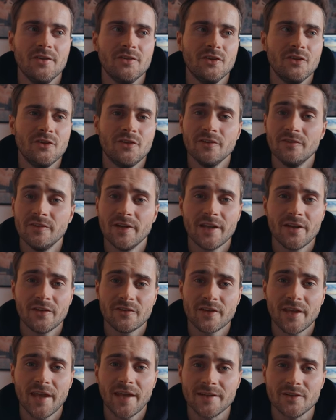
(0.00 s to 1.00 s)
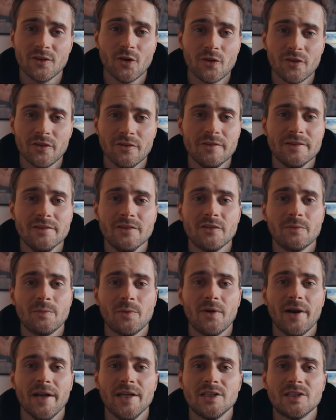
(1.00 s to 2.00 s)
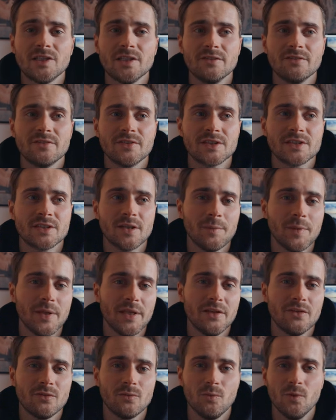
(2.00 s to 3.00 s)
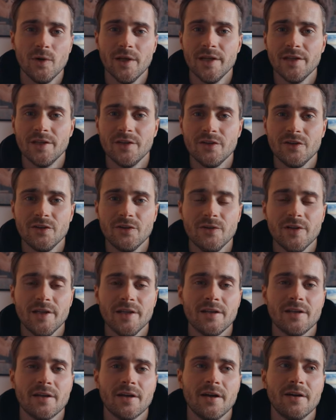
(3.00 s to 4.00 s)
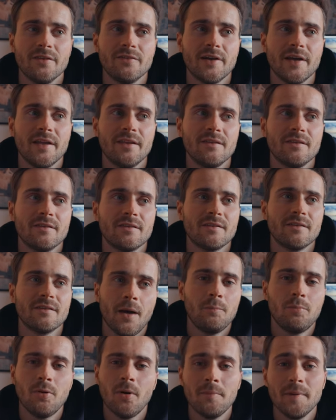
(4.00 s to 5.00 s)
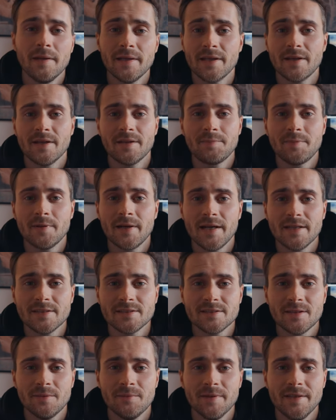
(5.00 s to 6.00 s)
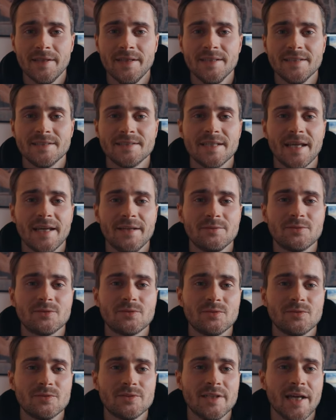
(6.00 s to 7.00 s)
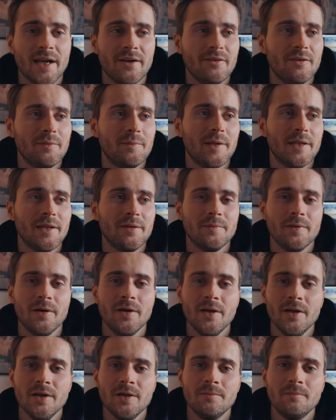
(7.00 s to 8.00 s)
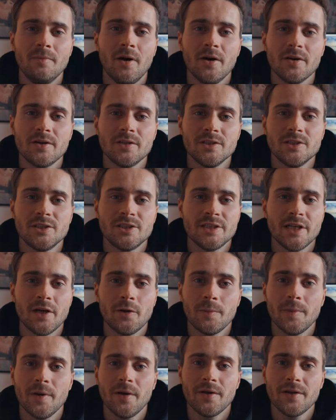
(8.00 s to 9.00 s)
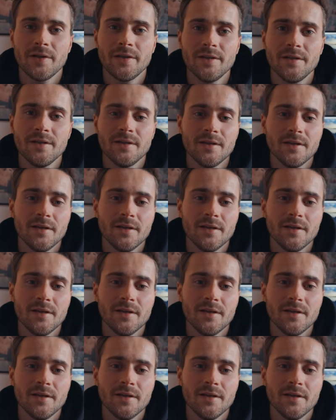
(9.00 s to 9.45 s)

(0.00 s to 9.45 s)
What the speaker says: YouTube videos and getting lots of inspiration for some of these weird and unique events. I'm probably going to pronounce some of these names terribly, but Marcus Shelbury,